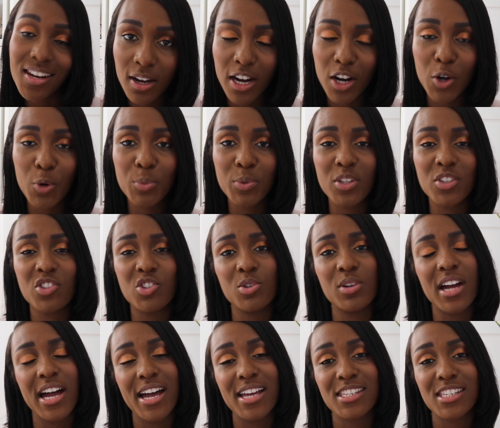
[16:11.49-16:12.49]
I hope that you
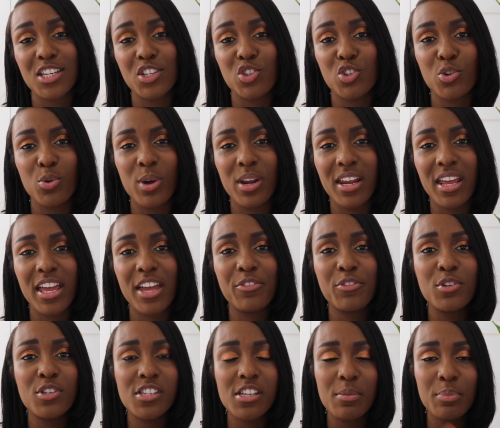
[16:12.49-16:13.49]
guys enjoyed it. If
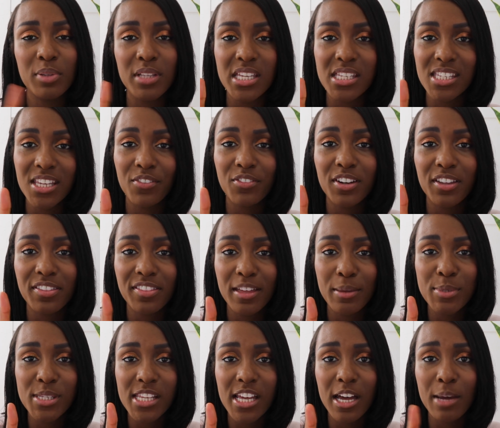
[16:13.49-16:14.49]
you did, please give it a
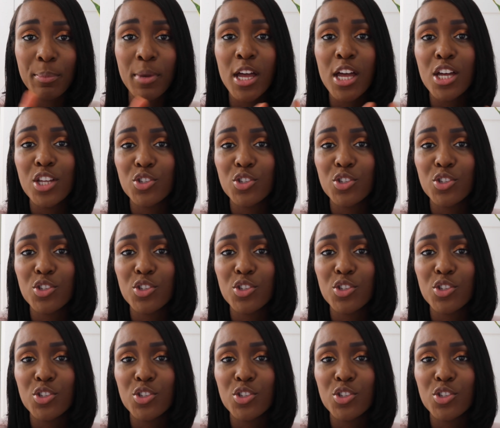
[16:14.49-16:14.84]
thumbs up.